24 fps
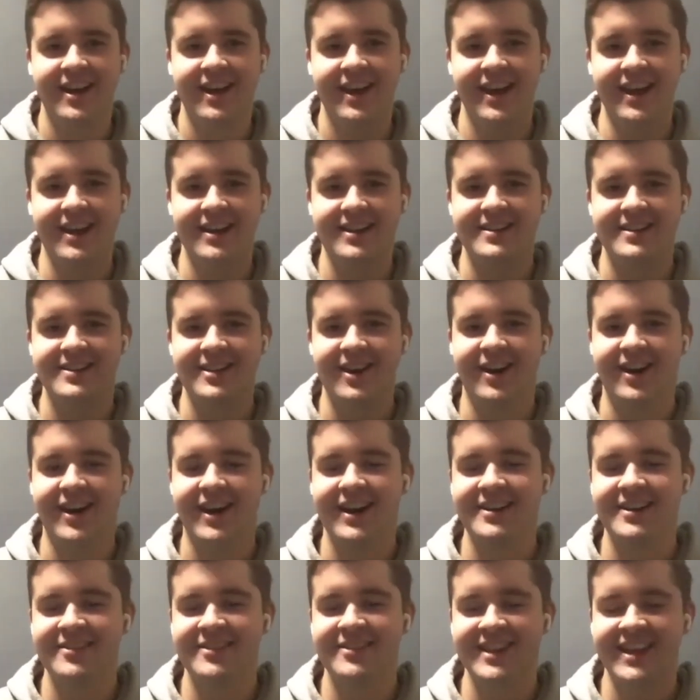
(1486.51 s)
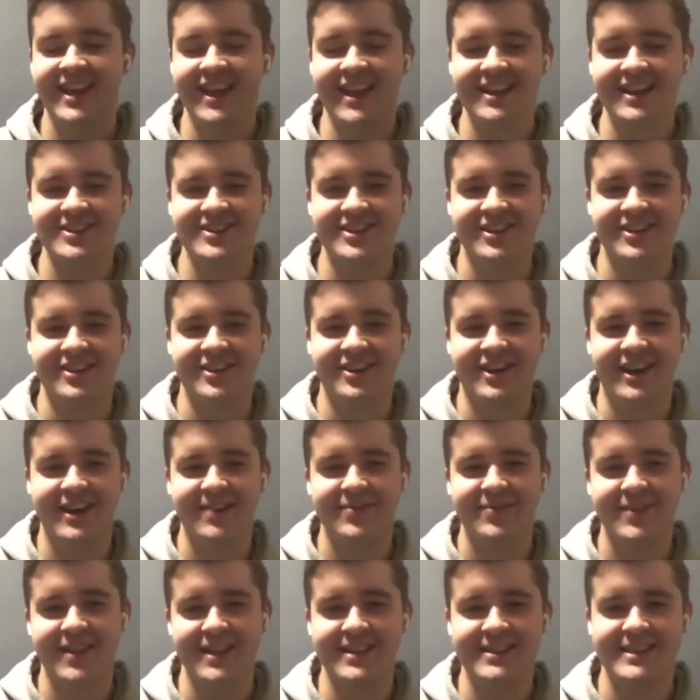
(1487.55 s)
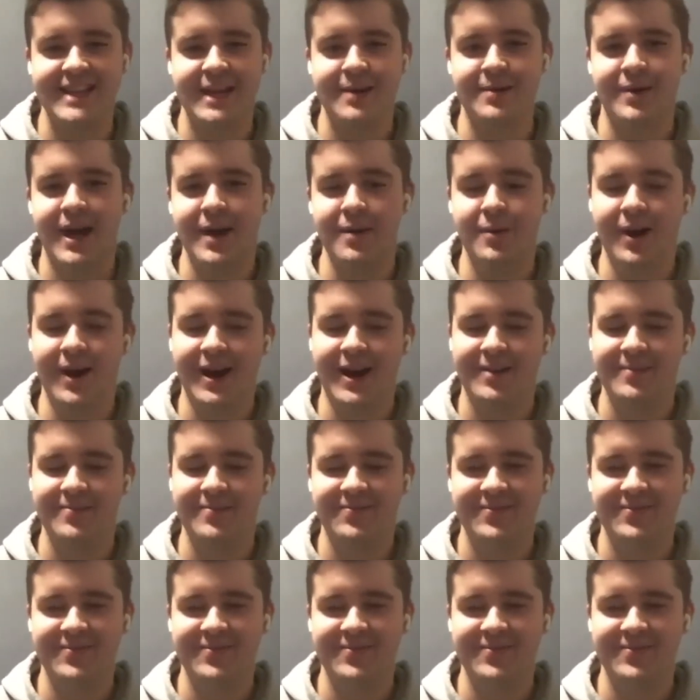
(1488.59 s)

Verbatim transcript: and talk to the cashier and say what I want.